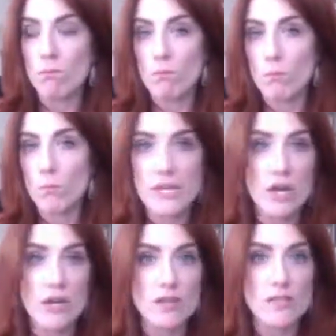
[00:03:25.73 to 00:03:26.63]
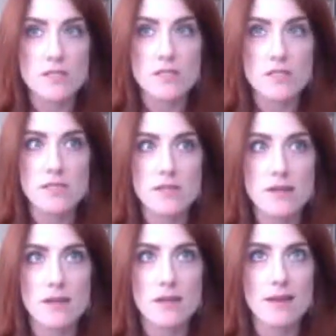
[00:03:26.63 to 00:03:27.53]
because
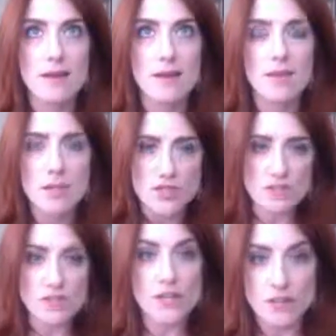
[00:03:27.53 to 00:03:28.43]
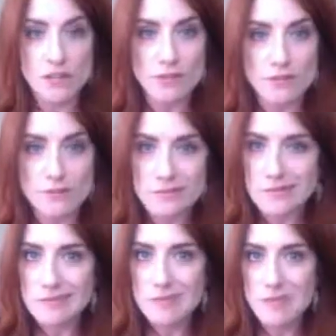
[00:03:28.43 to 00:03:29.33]
there's fear,
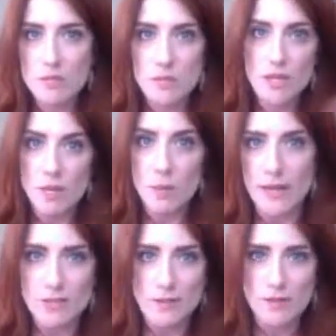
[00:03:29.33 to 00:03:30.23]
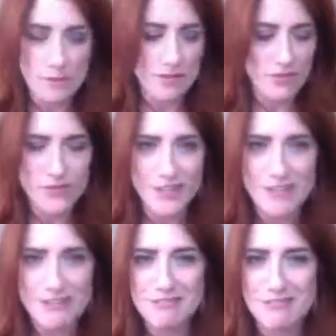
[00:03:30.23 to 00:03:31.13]
which we can go back to, I think, my first
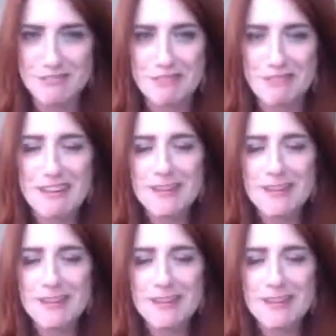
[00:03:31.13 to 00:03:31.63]
video about fear.